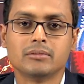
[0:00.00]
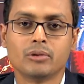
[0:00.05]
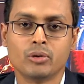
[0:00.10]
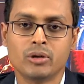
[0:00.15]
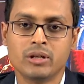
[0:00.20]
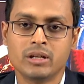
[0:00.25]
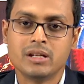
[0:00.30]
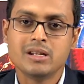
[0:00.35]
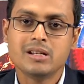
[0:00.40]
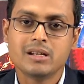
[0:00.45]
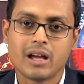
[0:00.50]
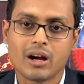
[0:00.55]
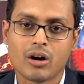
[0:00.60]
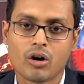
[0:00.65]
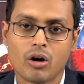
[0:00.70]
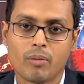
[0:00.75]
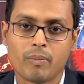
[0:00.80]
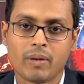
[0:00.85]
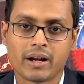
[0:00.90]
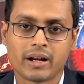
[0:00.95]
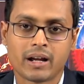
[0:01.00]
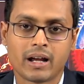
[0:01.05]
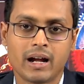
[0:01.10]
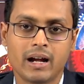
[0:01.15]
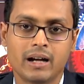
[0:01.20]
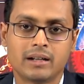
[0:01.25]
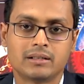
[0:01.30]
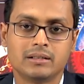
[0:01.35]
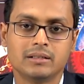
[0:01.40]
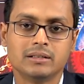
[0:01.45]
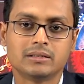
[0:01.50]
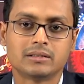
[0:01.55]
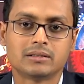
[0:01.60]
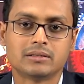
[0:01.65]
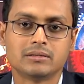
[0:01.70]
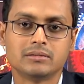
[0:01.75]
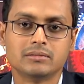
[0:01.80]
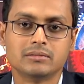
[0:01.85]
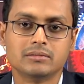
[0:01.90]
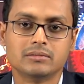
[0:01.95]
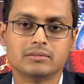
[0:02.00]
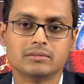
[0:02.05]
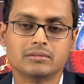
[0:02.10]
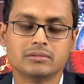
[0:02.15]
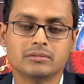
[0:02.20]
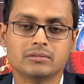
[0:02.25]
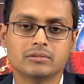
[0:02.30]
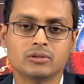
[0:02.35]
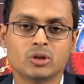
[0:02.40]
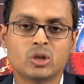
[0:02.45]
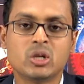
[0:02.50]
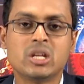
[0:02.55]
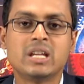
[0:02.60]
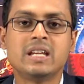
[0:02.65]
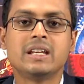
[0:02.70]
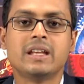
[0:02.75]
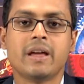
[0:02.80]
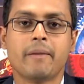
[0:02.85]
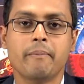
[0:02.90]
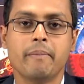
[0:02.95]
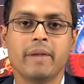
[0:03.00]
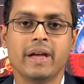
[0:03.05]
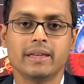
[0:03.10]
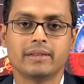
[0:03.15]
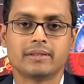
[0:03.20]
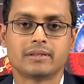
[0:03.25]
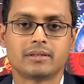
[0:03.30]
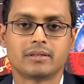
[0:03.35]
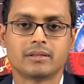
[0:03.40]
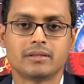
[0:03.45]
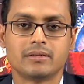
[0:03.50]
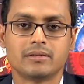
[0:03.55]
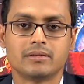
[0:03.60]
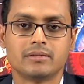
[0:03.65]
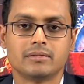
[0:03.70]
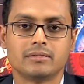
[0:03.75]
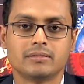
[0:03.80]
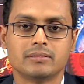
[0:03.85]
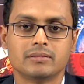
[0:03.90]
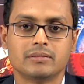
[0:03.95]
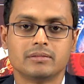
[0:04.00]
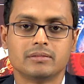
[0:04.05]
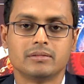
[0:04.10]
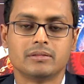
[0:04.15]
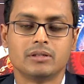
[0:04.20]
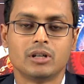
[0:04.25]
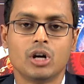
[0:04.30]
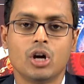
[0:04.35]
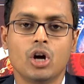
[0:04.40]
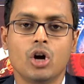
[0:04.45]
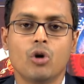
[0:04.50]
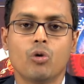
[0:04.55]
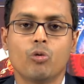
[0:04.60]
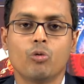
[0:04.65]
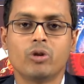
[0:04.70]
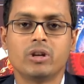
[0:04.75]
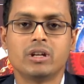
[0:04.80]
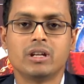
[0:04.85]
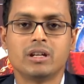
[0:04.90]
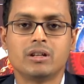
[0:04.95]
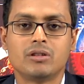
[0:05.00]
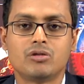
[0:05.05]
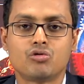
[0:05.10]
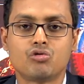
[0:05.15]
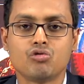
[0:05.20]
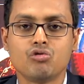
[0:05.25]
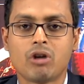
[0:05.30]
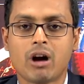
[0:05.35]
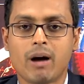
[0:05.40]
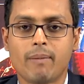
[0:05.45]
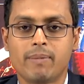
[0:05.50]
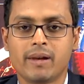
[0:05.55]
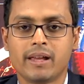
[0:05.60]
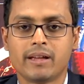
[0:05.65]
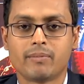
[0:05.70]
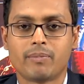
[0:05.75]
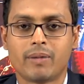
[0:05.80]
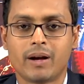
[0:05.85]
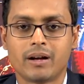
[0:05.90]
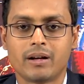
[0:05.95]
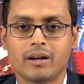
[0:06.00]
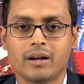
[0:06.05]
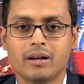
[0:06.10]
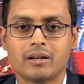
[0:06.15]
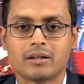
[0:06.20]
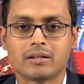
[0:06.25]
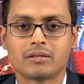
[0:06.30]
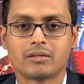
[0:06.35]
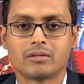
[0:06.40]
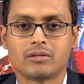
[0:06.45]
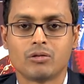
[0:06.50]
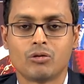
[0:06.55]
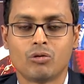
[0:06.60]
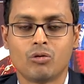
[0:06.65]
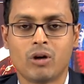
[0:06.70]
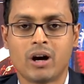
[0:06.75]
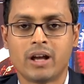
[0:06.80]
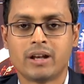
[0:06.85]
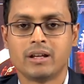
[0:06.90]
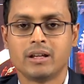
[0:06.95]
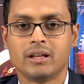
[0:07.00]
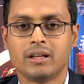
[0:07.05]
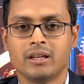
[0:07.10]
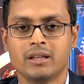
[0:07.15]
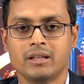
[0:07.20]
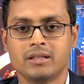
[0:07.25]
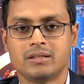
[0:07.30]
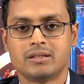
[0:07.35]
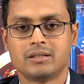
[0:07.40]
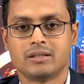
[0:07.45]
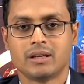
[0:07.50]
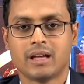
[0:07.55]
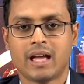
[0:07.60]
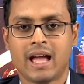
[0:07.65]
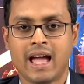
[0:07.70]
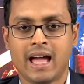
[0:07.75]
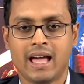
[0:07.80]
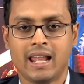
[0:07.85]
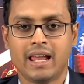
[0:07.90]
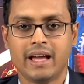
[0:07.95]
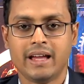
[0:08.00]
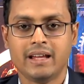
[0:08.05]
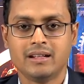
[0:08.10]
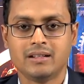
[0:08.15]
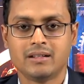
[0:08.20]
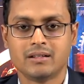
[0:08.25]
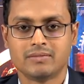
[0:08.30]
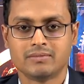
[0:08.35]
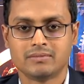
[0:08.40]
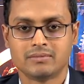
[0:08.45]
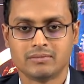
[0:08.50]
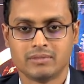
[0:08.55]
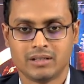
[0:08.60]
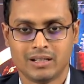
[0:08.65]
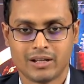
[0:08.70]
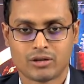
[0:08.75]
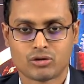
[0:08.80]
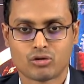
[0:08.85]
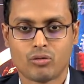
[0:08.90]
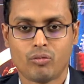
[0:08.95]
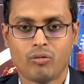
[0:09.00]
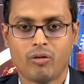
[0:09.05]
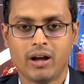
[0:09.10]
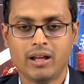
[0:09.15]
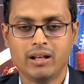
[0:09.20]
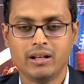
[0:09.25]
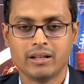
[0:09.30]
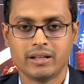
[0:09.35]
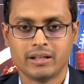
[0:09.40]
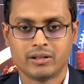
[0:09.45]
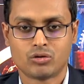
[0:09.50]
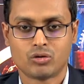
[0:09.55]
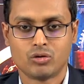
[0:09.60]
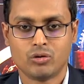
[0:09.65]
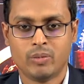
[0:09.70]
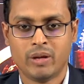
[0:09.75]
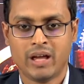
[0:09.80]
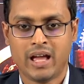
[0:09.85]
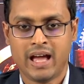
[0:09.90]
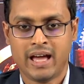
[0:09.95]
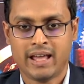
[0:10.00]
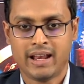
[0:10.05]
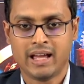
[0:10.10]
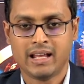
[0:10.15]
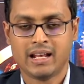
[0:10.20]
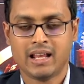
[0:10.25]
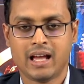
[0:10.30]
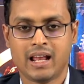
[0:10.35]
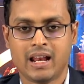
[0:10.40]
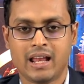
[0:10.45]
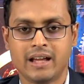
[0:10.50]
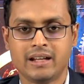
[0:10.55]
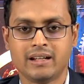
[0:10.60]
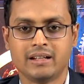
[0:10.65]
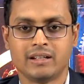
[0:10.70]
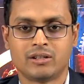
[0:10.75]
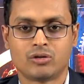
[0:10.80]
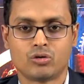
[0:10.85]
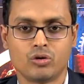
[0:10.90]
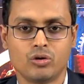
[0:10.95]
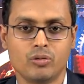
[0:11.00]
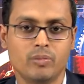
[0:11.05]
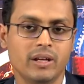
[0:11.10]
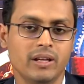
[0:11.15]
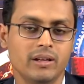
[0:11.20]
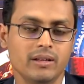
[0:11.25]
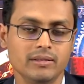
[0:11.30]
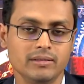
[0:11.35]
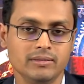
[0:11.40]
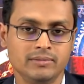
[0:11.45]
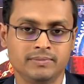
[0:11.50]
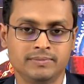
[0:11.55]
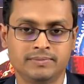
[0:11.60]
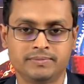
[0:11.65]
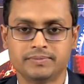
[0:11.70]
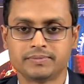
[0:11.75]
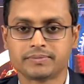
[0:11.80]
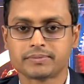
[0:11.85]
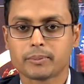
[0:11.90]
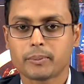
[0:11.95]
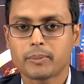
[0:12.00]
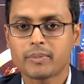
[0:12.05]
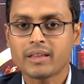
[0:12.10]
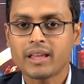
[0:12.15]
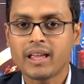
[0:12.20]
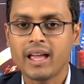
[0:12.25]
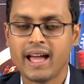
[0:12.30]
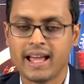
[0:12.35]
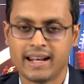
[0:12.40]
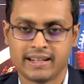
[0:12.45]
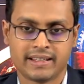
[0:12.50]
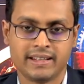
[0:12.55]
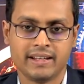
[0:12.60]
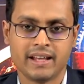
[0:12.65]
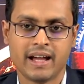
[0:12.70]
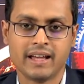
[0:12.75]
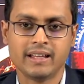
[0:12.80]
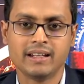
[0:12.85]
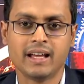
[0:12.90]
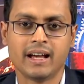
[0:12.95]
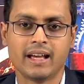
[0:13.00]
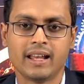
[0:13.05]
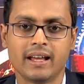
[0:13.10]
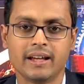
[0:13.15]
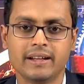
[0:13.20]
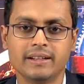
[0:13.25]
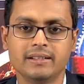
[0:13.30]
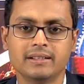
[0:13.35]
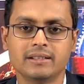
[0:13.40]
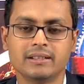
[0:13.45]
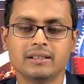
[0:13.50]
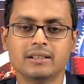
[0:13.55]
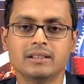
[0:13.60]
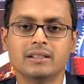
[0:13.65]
we need a copper catalyst, we need a base, we need two coupling partner, one is halide electrophile. It could be aryl halide, it could be alkynyl halide.